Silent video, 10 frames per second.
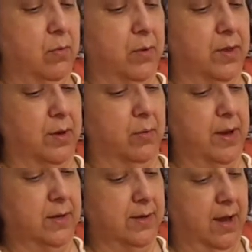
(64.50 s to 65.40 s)
with a
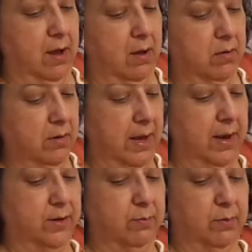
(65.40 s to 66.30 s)
wet towel. I
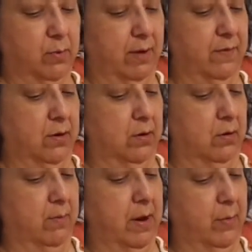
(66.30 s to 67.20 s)
like to put white vinegar
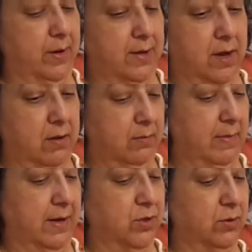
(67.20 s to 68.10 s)
on my wet towel,
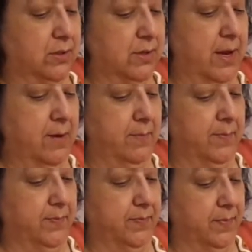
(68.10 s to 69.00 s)
make sure it's damp.
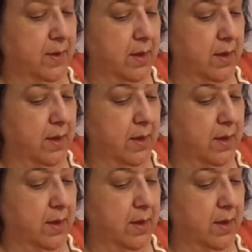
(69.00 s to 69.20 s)
And